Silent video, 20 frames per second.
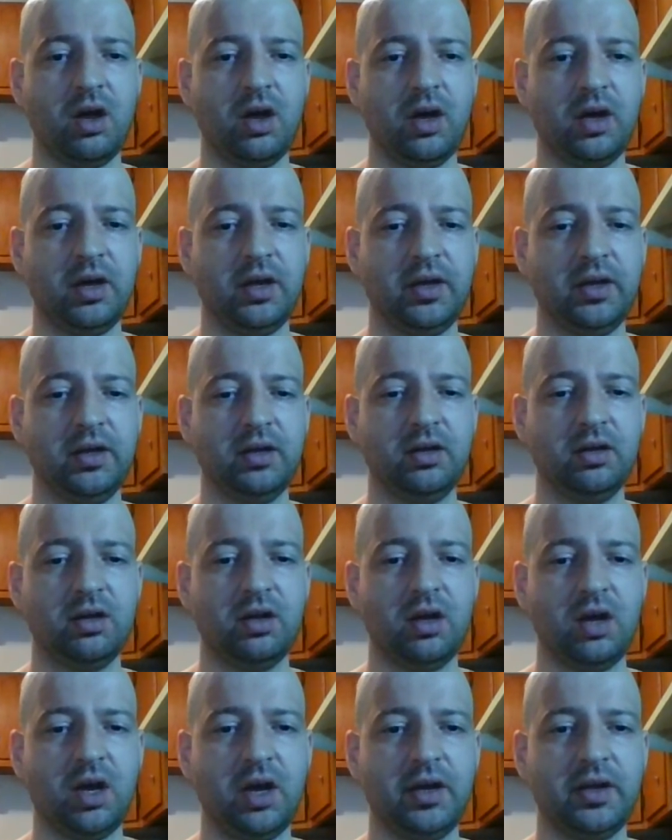I
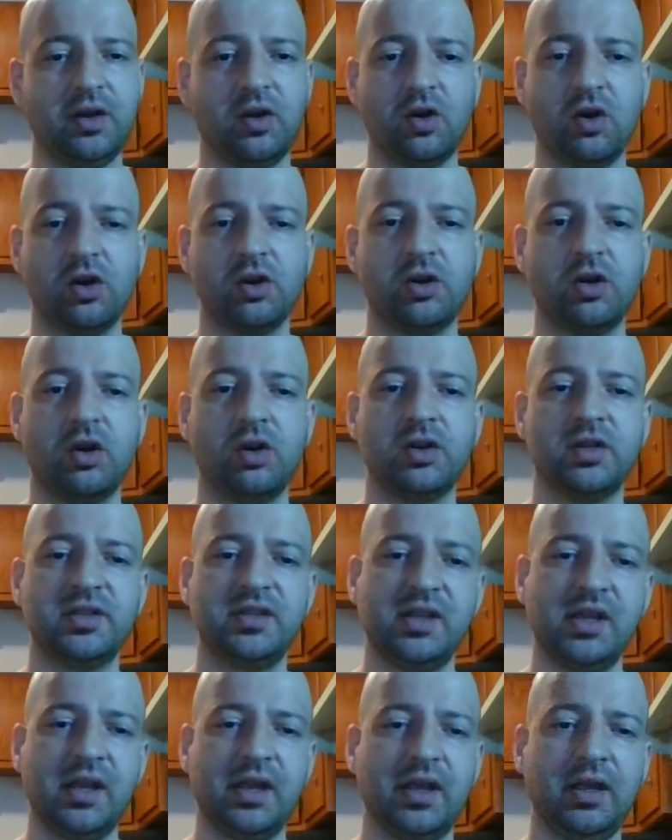heard her
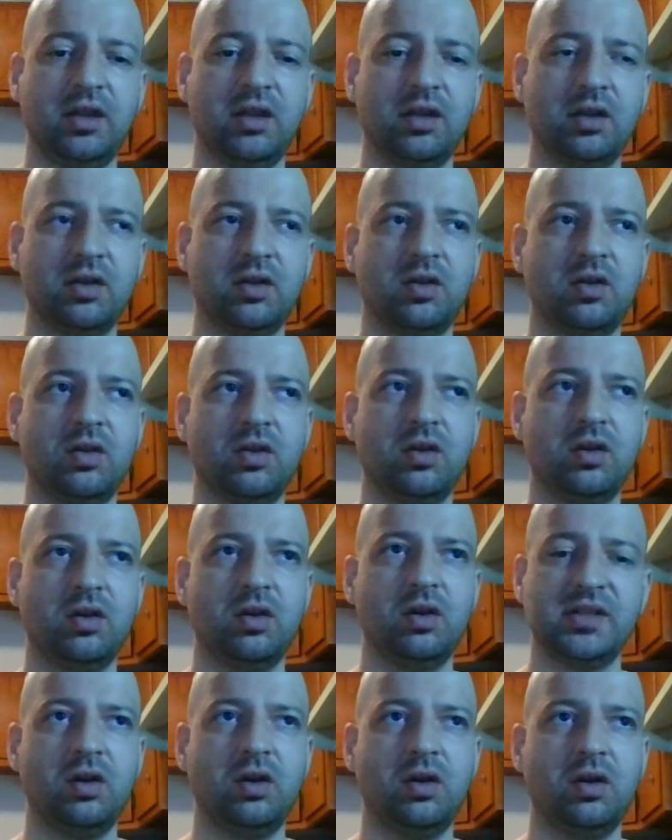say
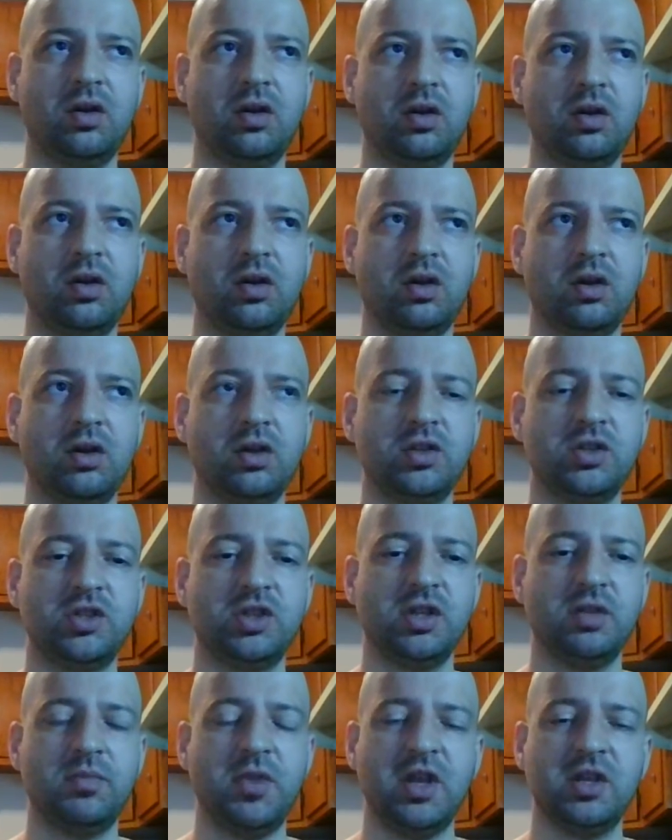
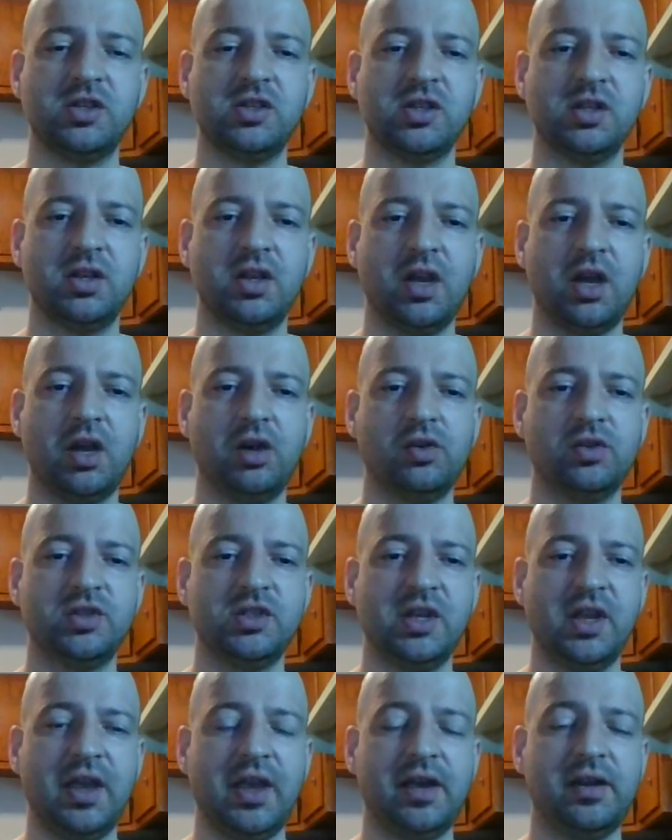she mentioned how
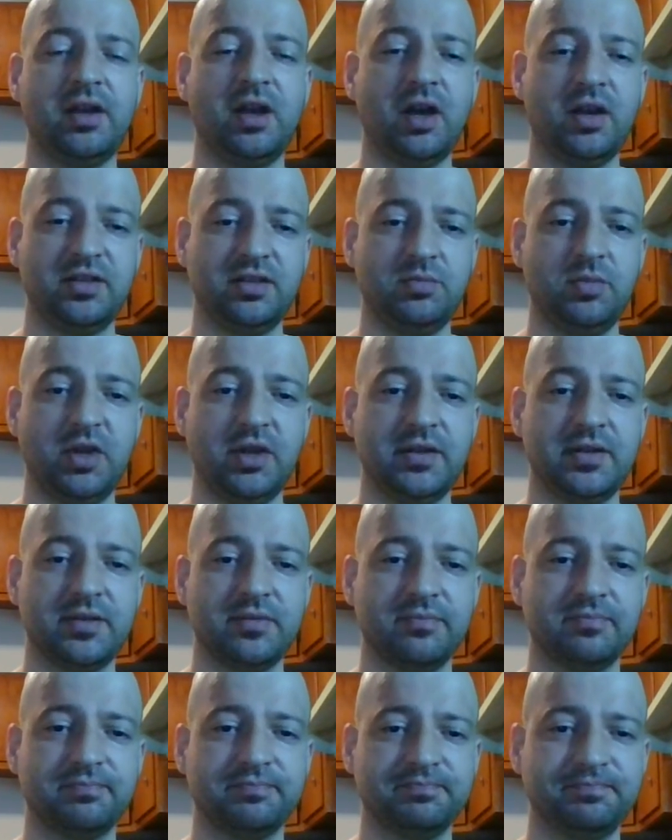she had a husband.